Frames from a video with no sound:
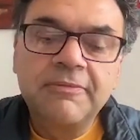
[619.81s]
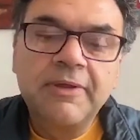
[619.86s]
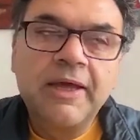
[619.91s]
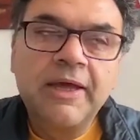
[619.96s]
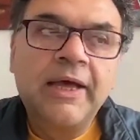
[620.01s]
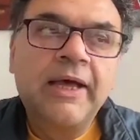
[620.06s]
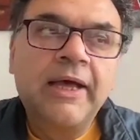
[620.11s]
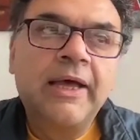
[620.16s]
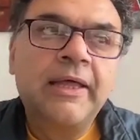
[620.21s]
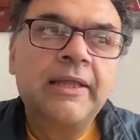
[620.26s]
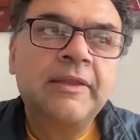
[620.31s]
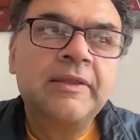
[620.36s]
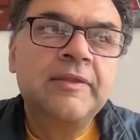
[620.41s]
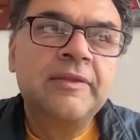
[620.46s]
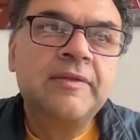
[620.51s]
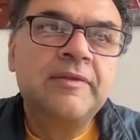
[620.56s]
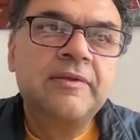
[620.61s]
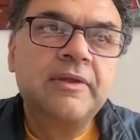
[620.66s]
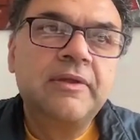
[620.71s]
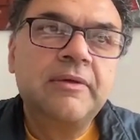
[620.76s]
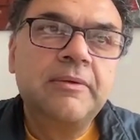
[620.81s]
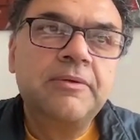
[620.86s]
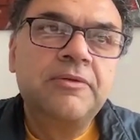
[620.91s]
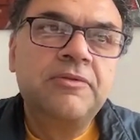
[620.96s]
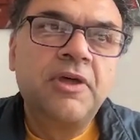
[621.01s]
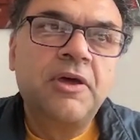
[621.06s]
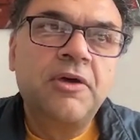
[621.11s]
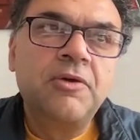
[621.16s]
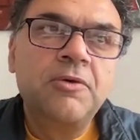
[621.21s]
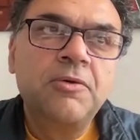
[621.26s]
And
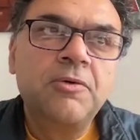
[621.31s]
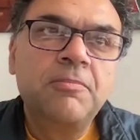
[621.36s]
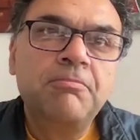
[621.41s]
so